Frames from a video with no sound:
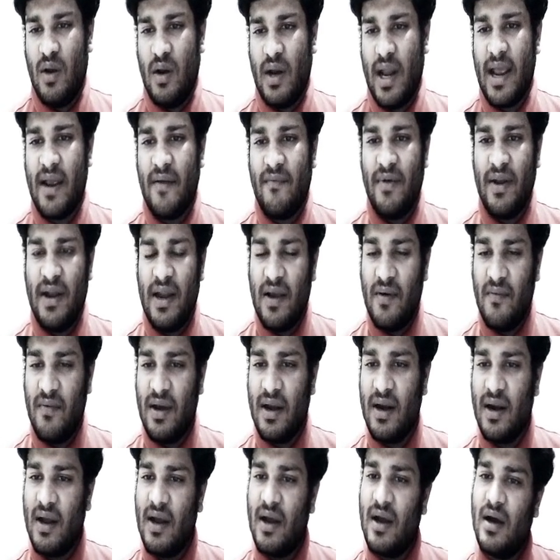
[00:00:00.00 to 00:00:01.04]
Like
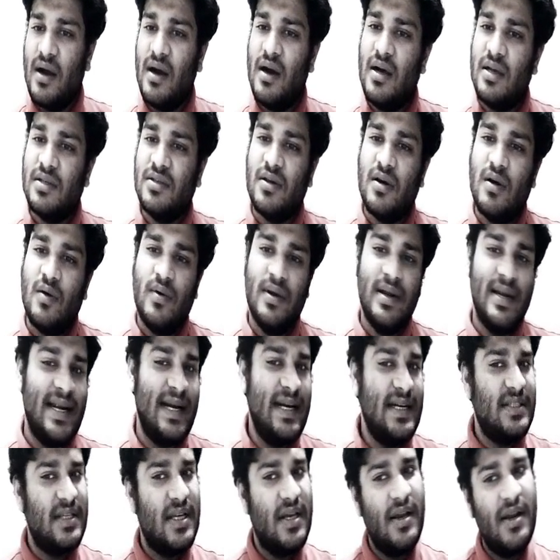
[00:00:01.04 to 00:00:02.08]
whenever a server
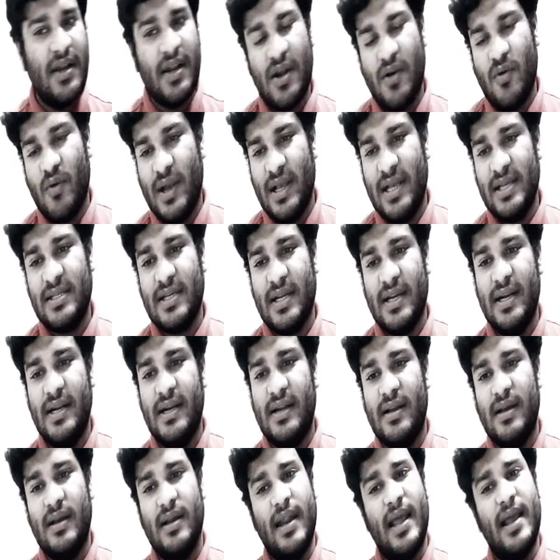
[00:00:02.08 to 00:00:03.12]
gets a request,
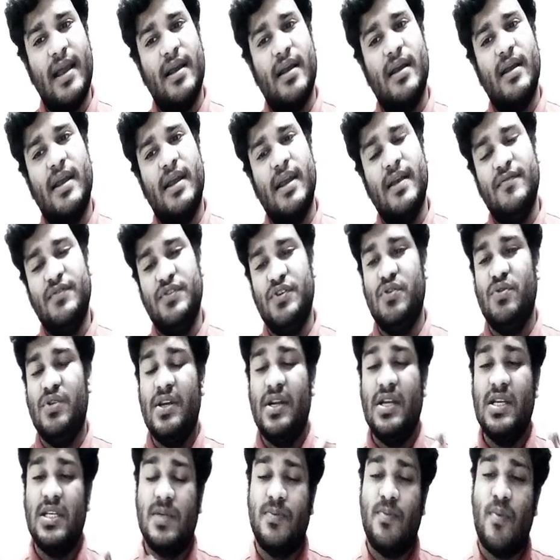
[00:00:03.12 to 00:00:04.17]
it like gives you the
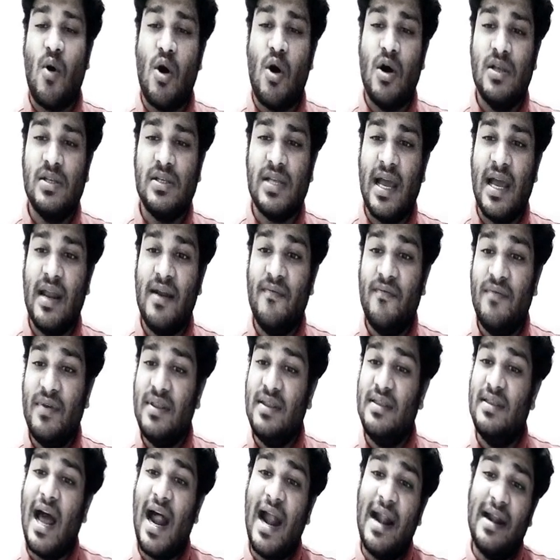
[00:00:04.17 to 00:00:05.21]
response, and
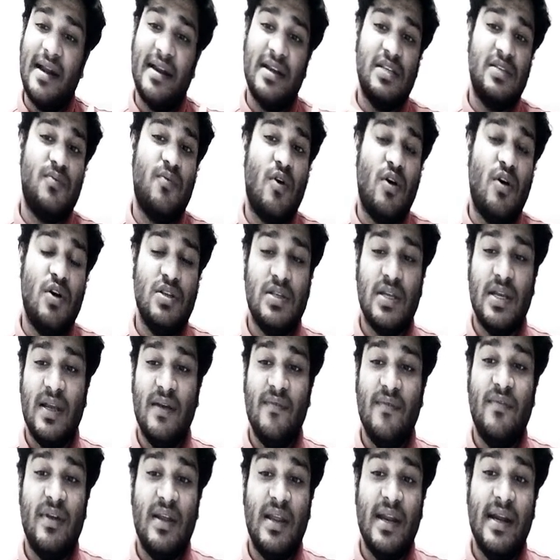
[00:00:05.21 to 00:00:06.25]
with that response,
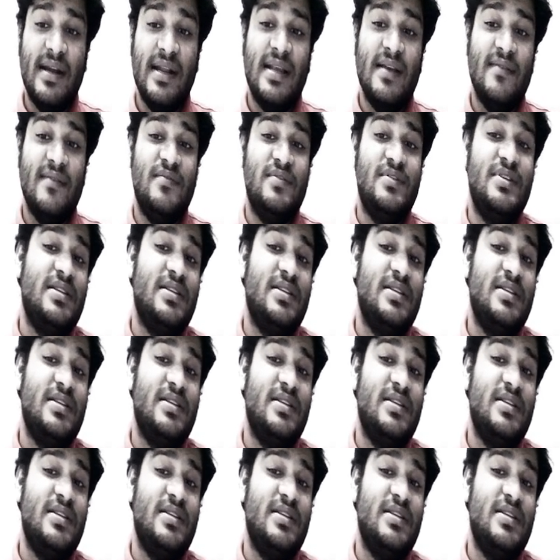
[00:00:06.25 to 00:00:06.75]
it gives the